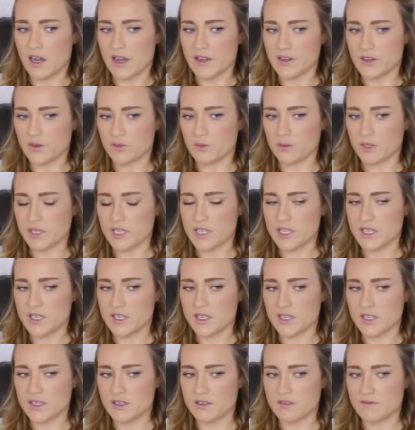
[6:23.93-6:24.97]
I don't
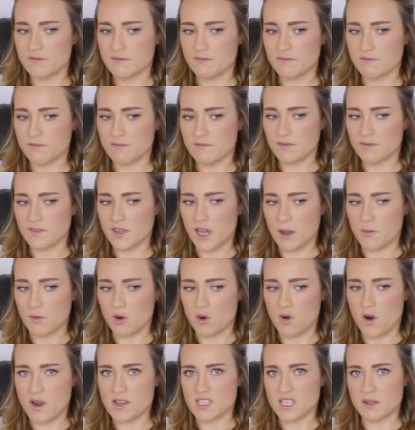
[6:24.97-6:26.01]
really come
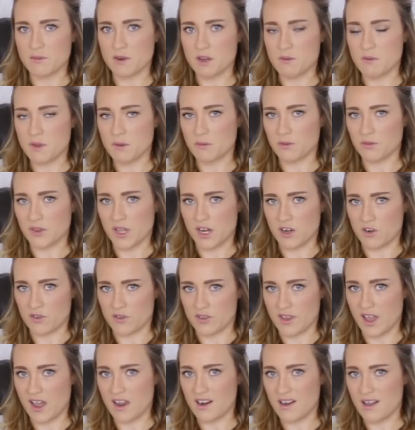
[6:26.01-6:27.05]
across that many people that
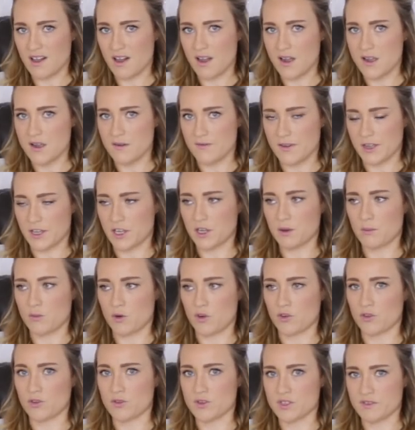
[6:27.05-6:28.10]
are that high of
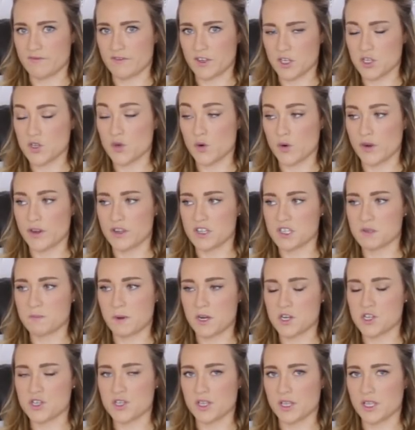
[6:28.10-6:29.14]
income earners in Victoria,
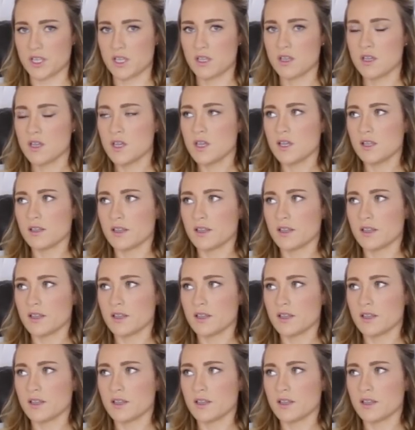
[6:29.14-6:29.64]
especially.